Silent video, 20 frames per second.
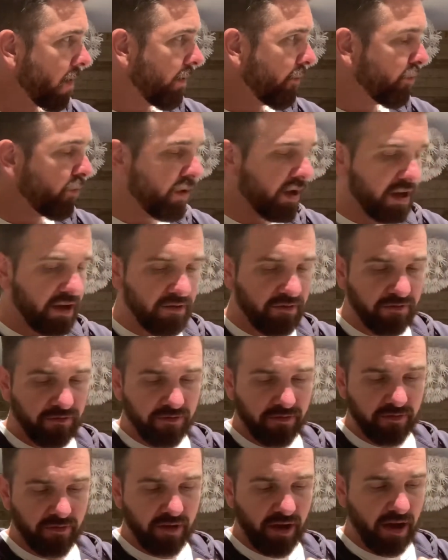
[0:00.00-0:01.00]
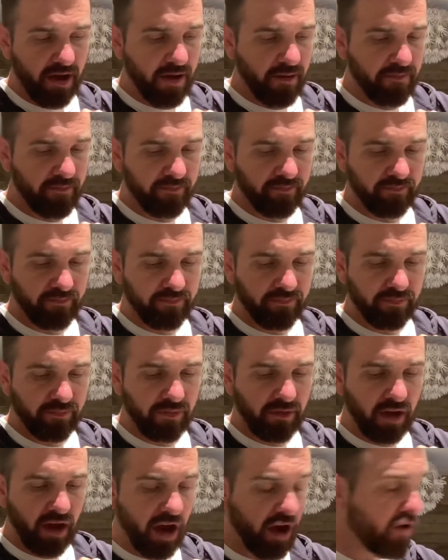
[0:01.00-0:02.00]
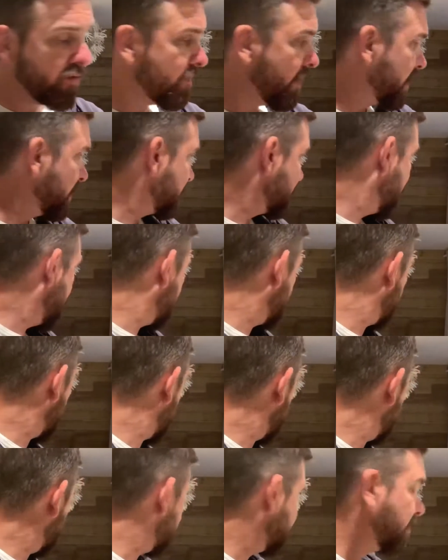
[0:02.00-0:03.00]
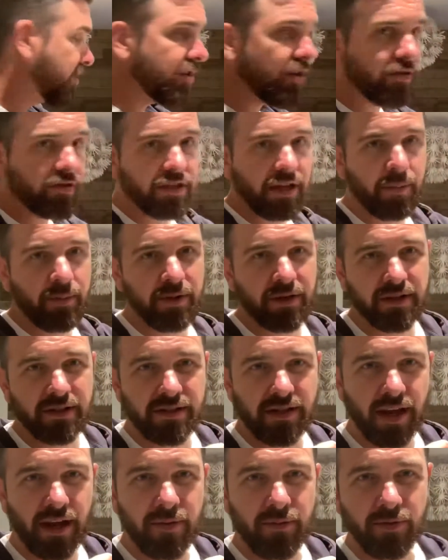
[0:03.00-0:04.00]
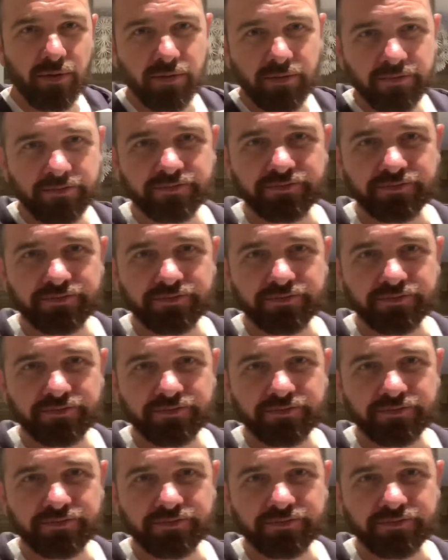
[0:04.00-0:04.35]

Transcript: with homemade naan bread. The dog's up at the table.